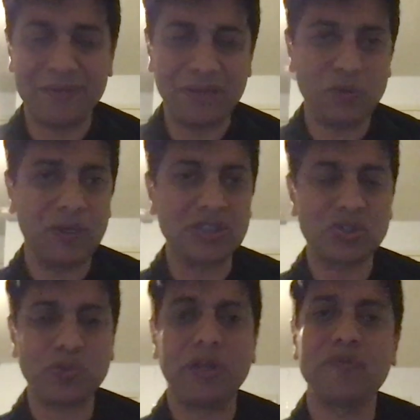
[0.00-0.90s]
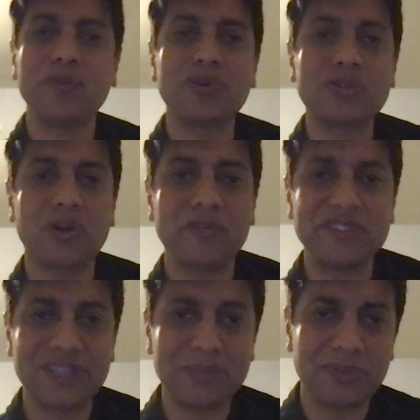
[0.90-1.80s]
It was 24th of
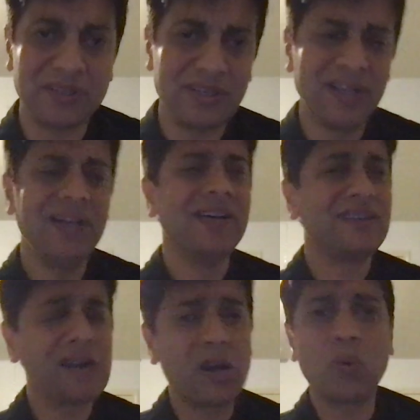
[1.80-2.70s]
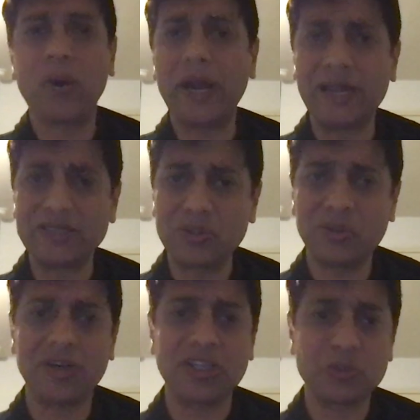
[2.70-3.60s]
December, little quiet, as you know,
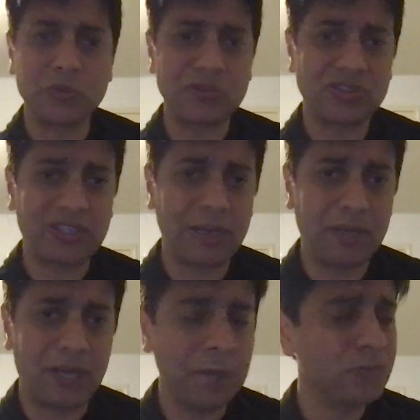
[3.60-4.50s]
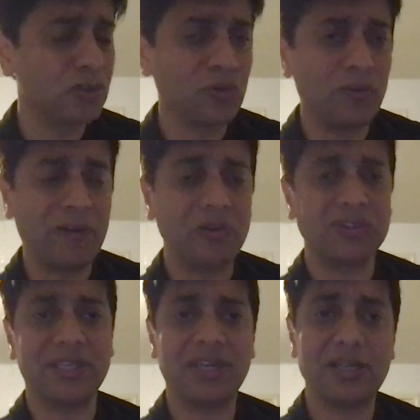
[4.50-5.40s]
the Christmas was coming up, so we went to
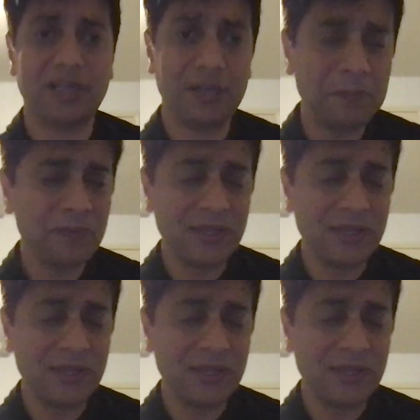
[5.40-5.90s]
Cinque Terre.